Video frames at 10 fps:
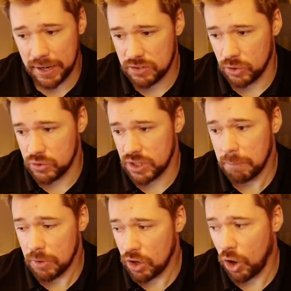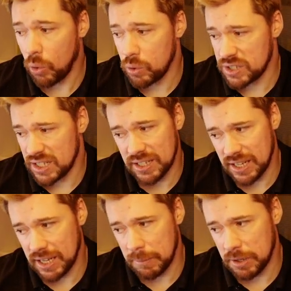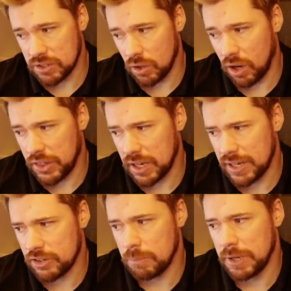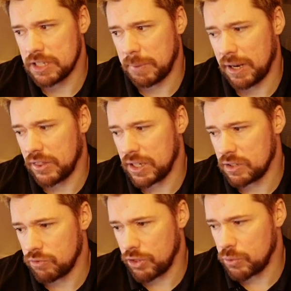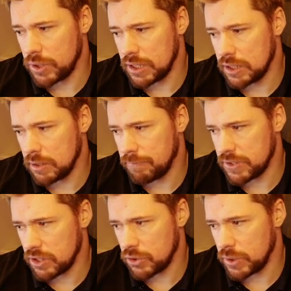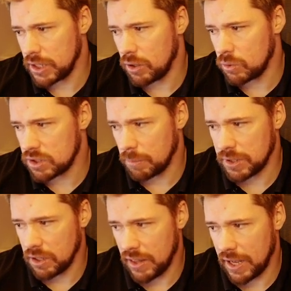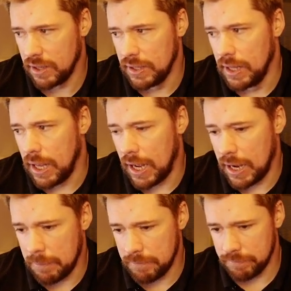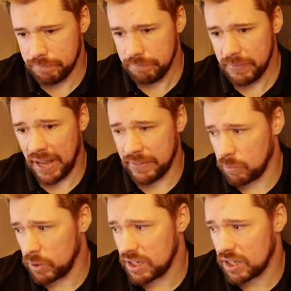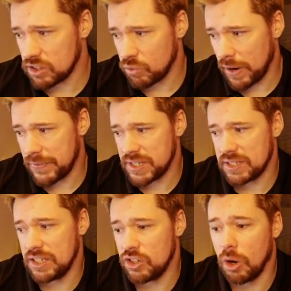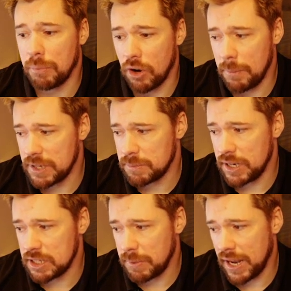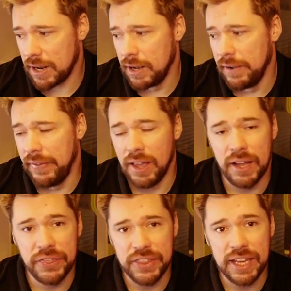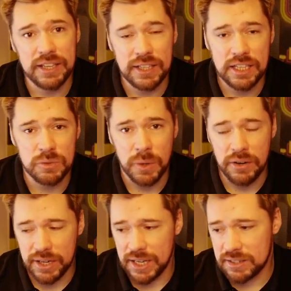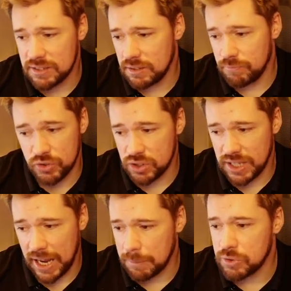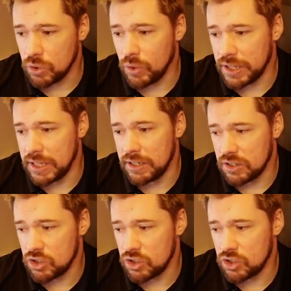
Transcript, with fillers: So some golds in here, but it's, I think Electrum players pack, I think is three, three gold, something like that. Um, and then when you get to the round 16, you've got a Prime Mix Players Pack, and then is where it gets just absolutely hideous.